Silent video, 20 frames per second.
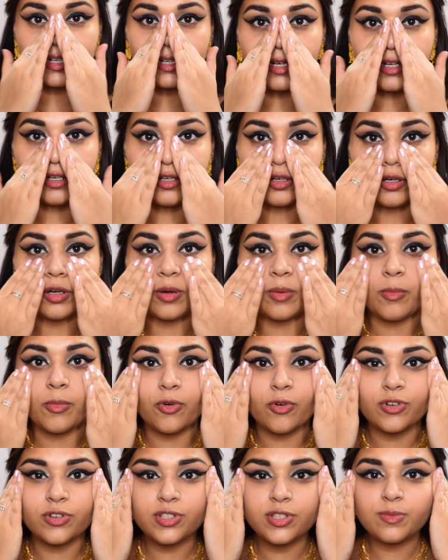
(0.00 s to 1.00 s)
look
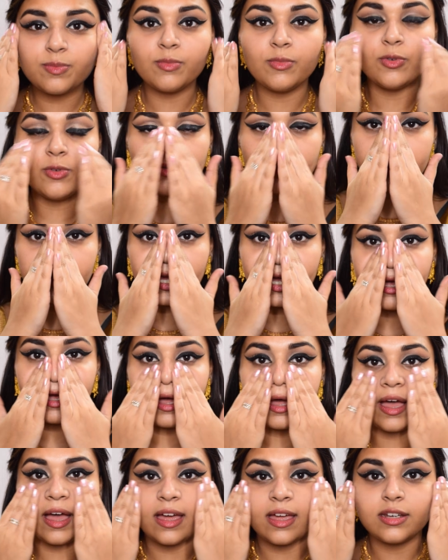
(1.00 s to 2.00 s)
more smooth
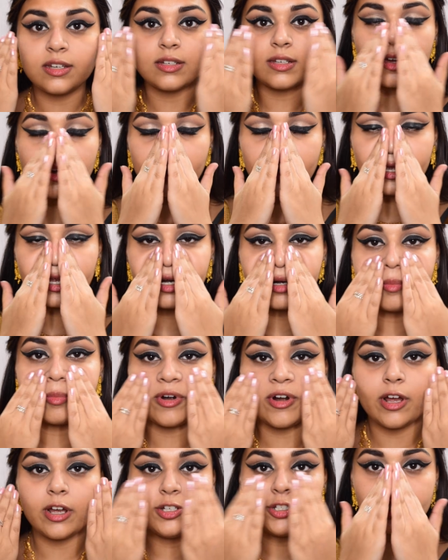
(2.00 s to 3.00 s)
and
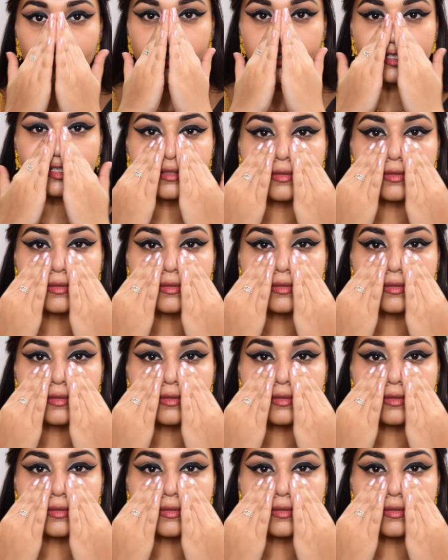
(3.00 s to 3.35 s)
airbrushed.